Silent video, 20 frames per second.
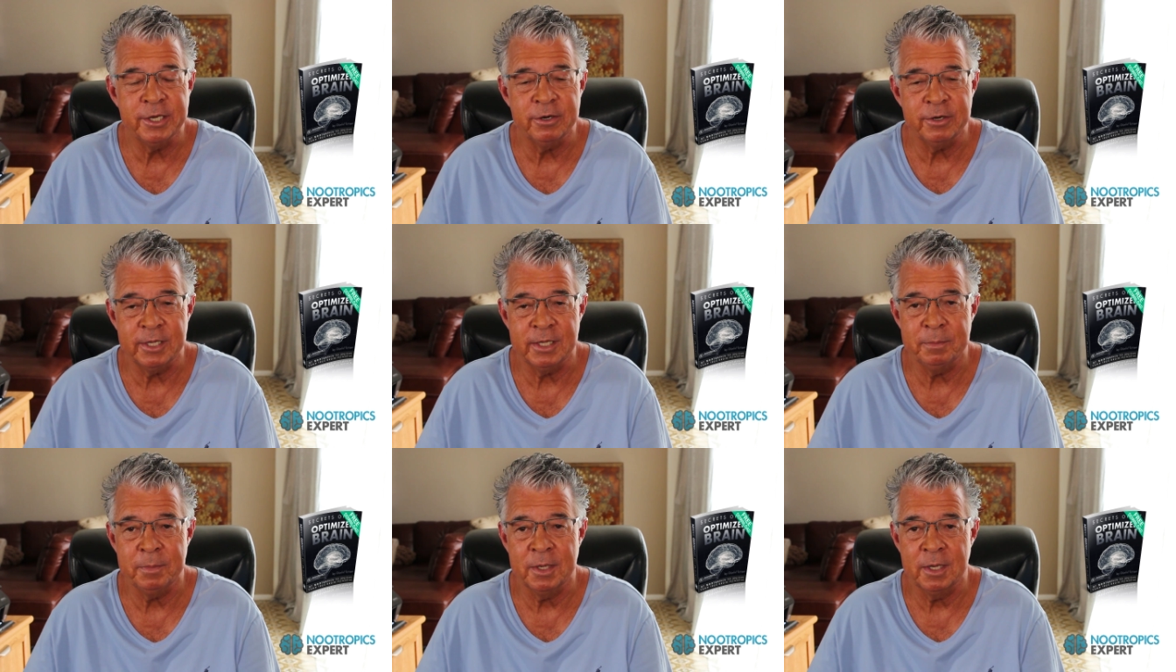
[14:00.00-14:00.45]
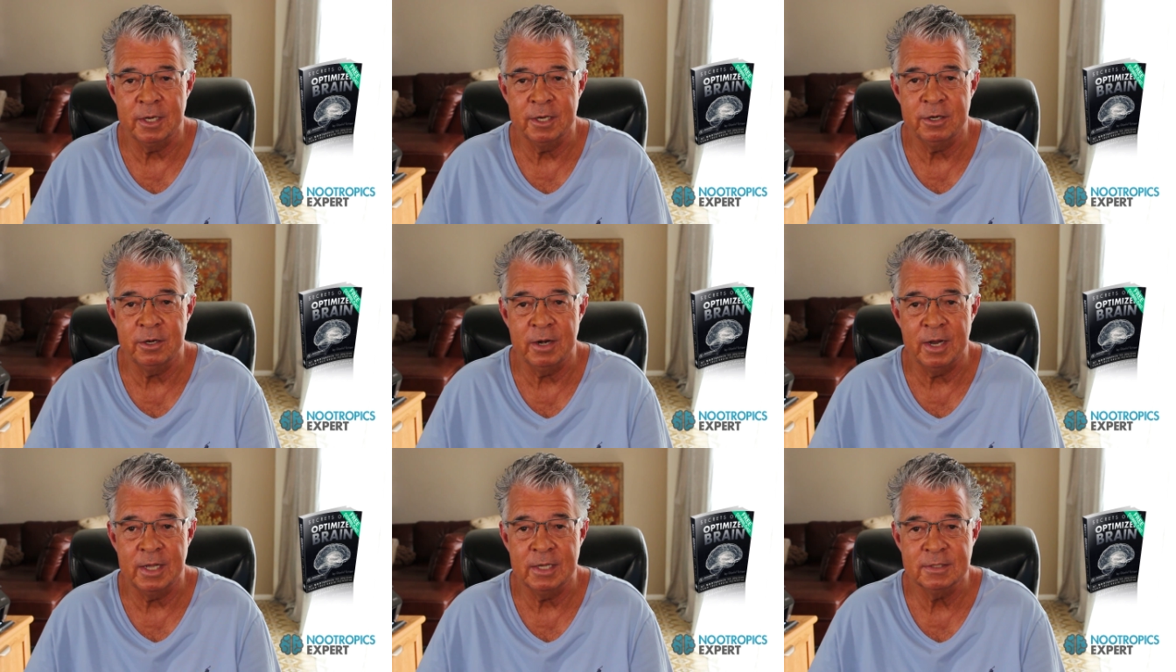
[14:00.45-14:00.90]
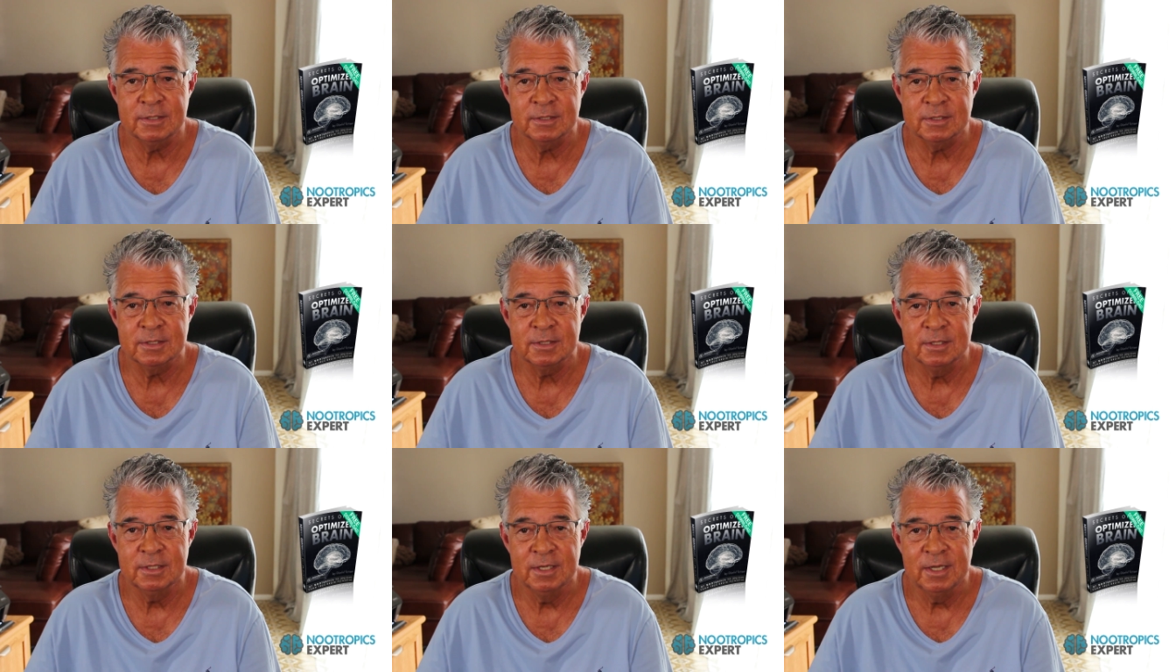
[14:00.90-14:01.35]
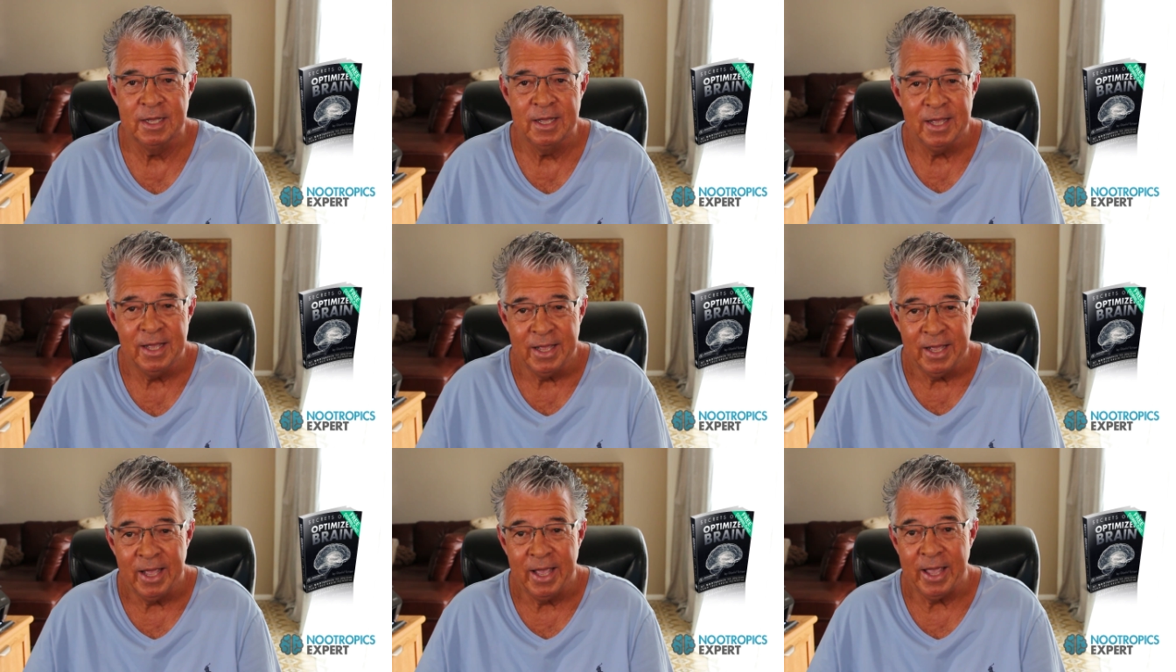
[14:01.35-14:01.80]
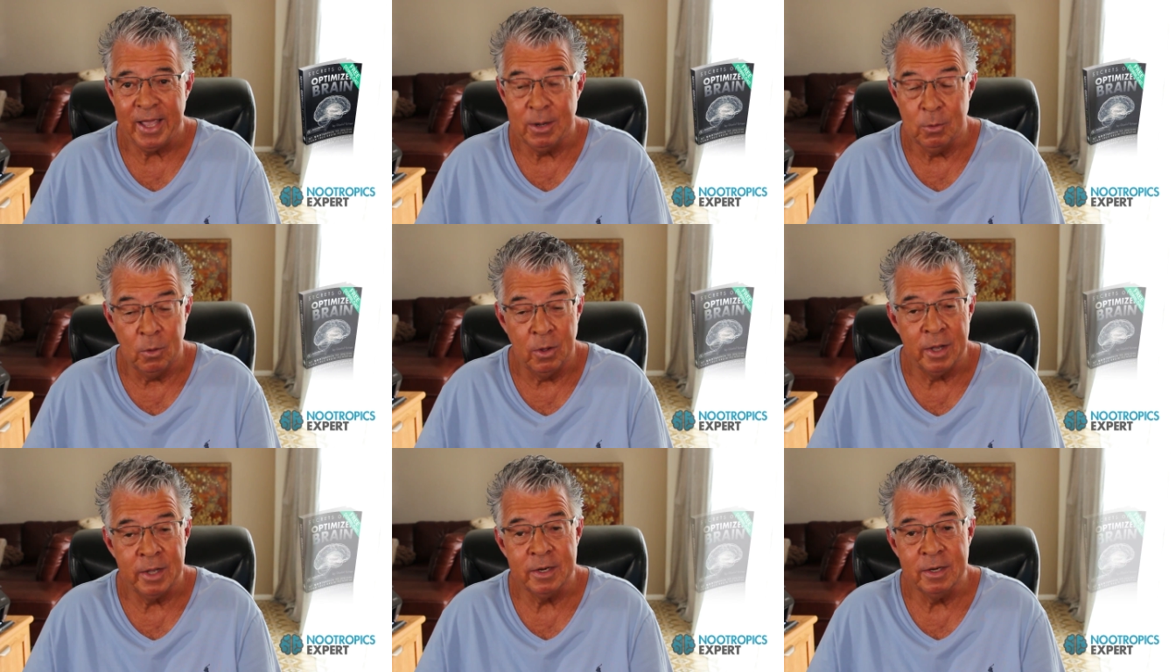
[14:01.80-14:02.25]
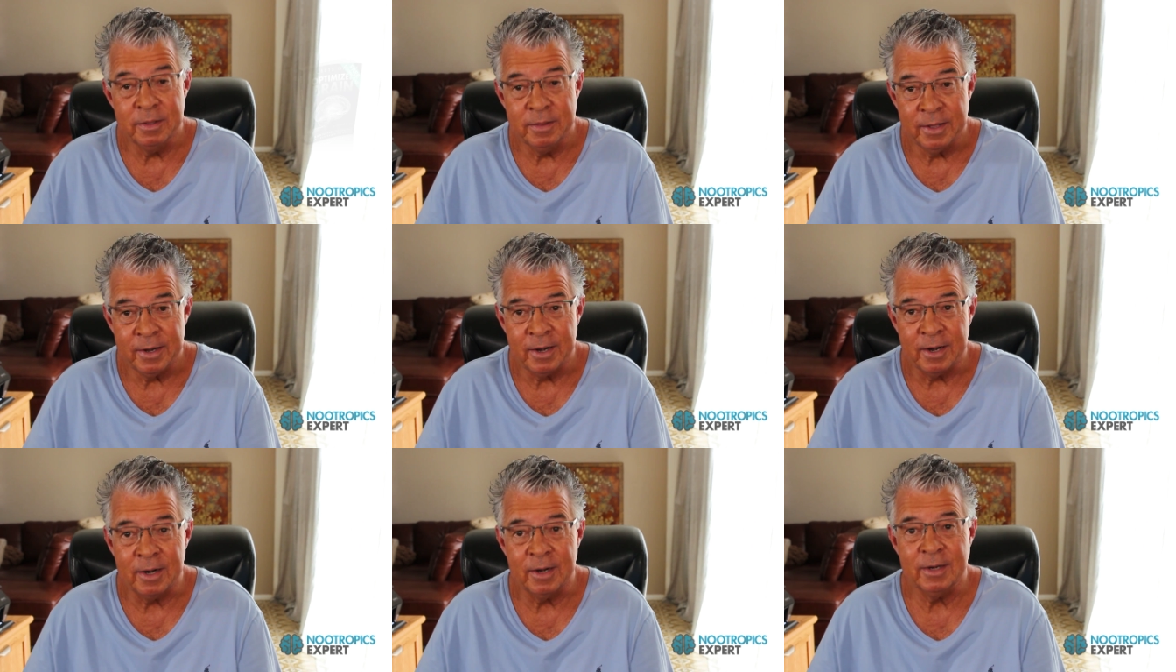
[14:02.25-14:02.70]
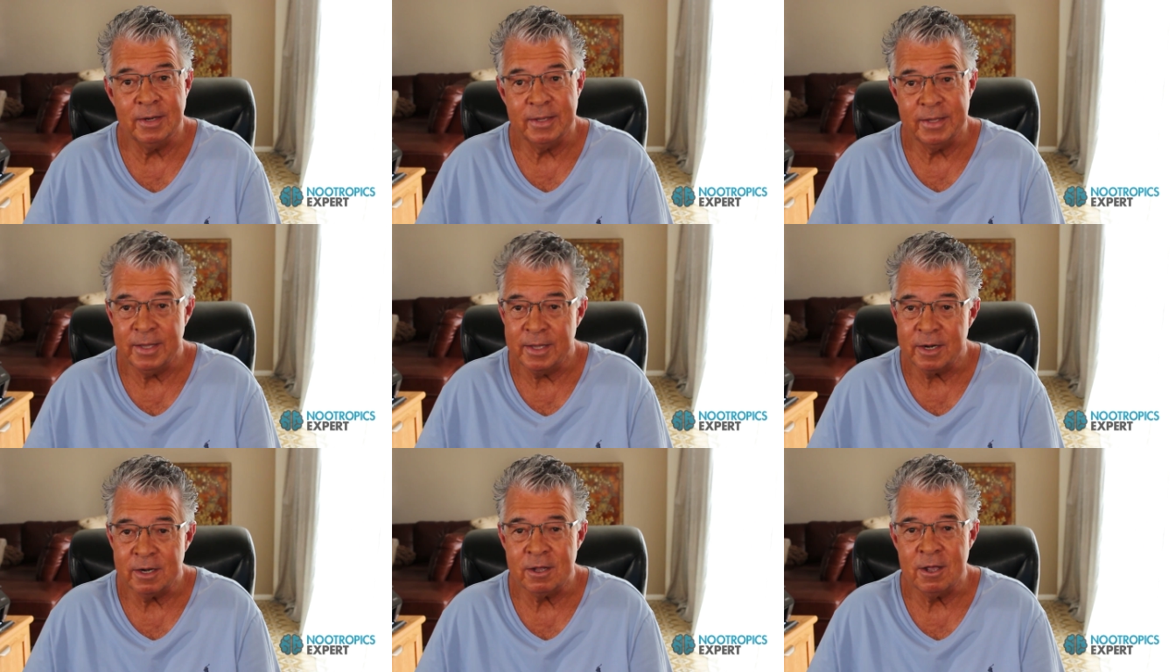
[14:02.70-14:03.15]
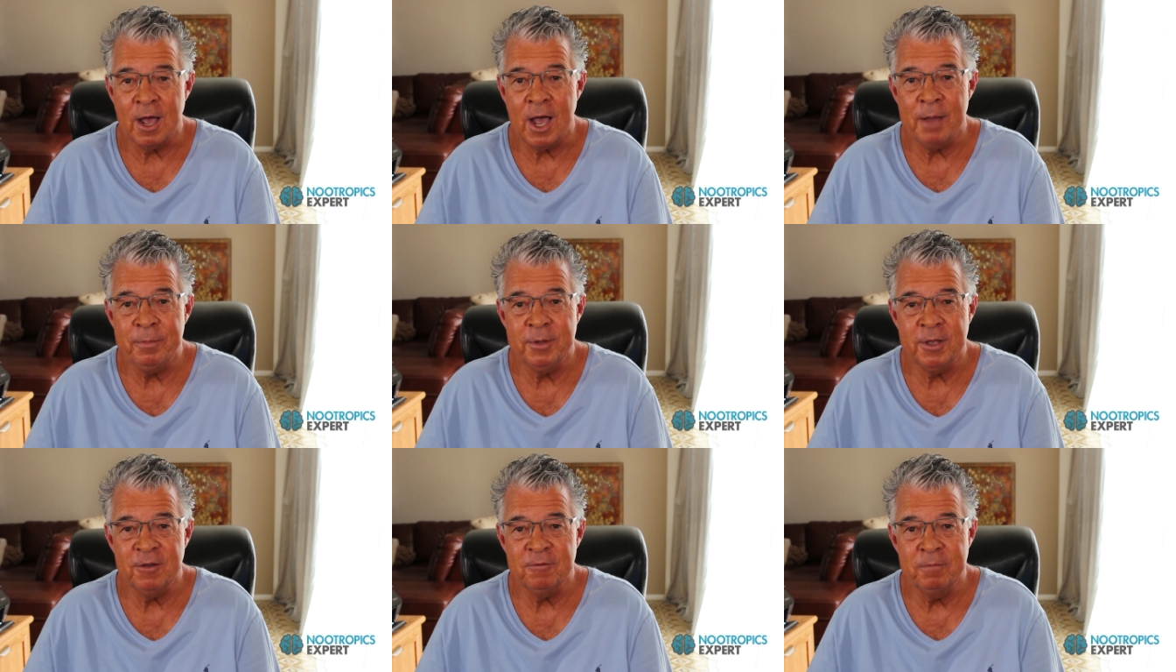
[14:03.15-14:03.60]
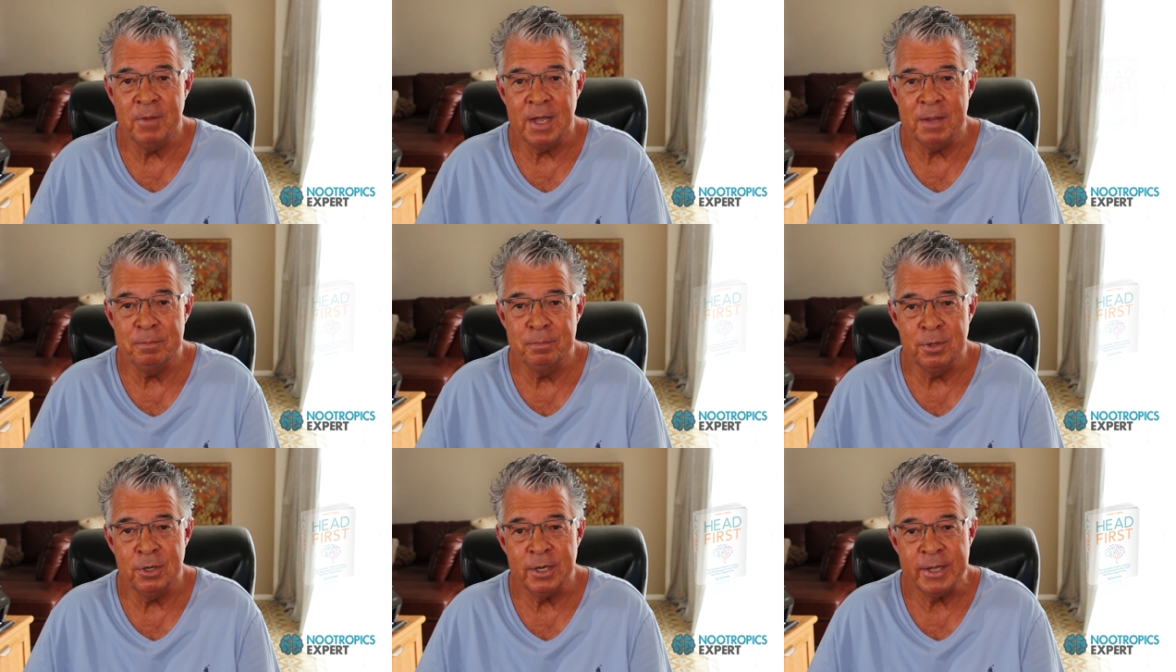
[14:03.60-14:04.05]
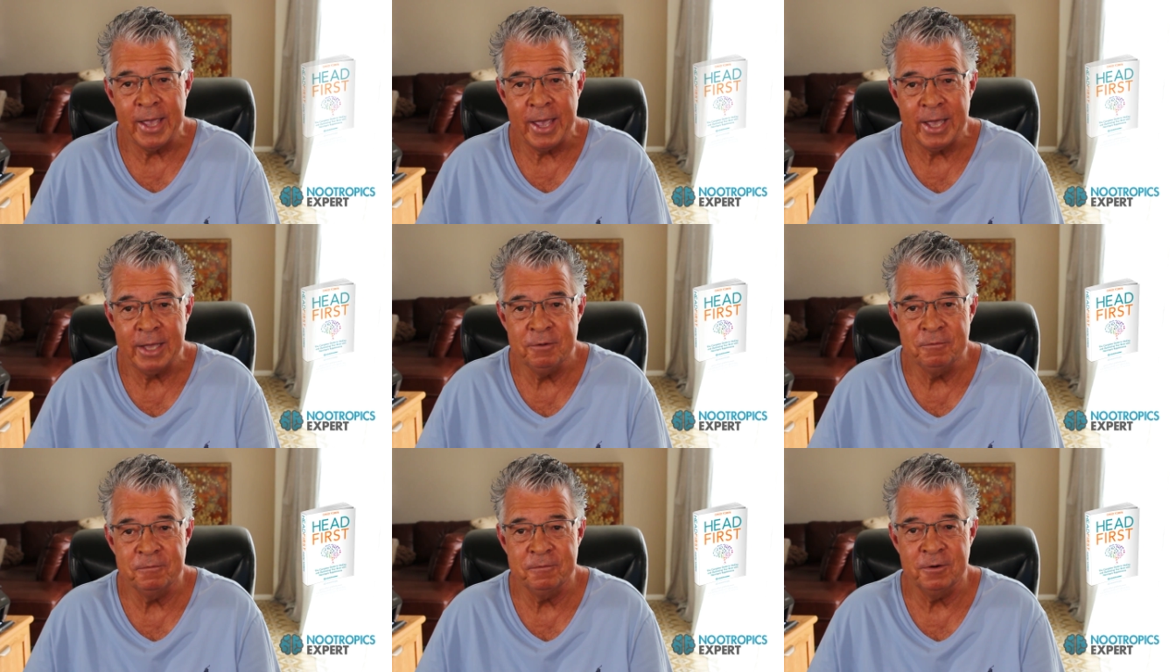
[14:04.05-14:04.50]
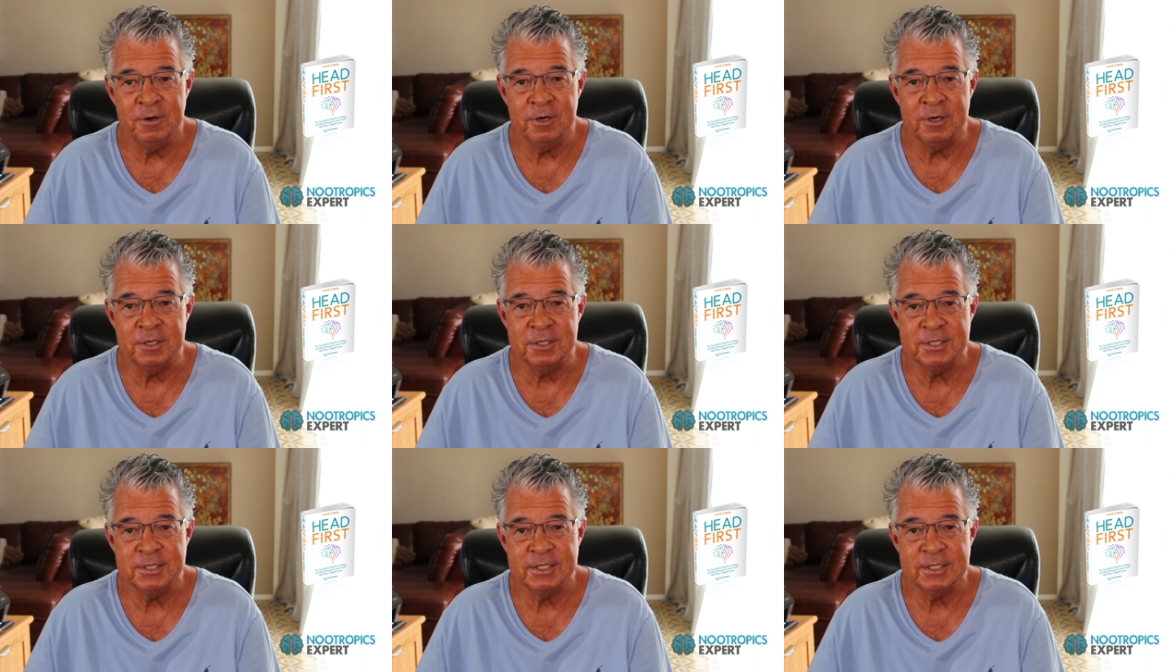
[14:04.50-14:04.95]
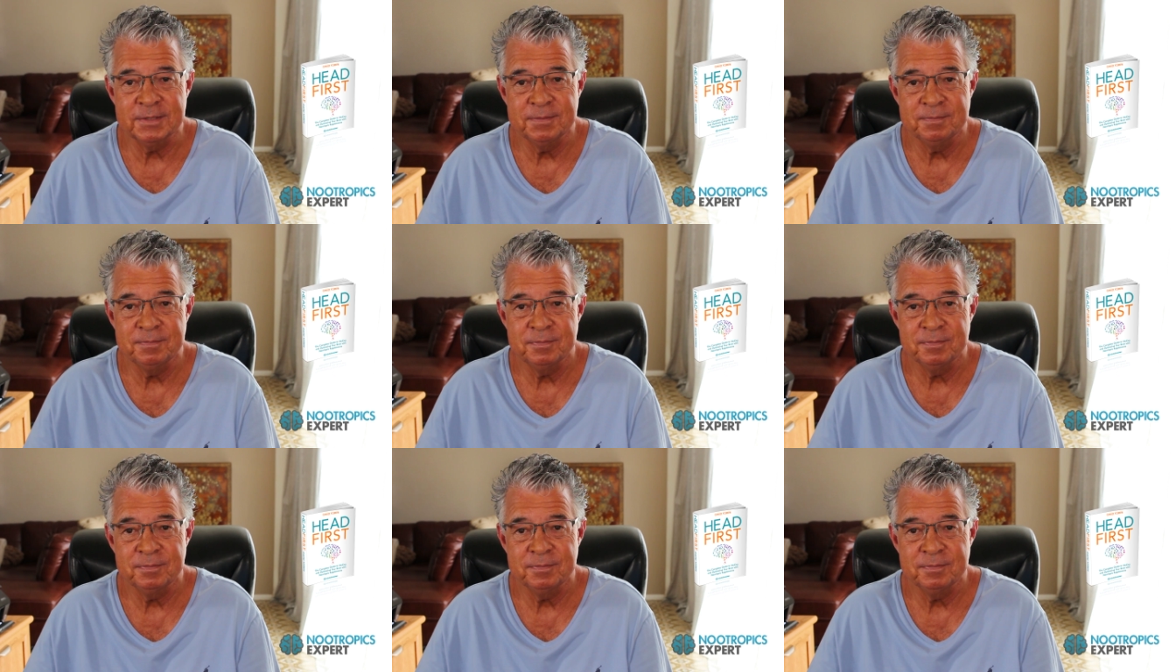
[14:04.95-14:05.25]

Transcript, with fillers: your email address. And while you're there, get a copy of my book Head First.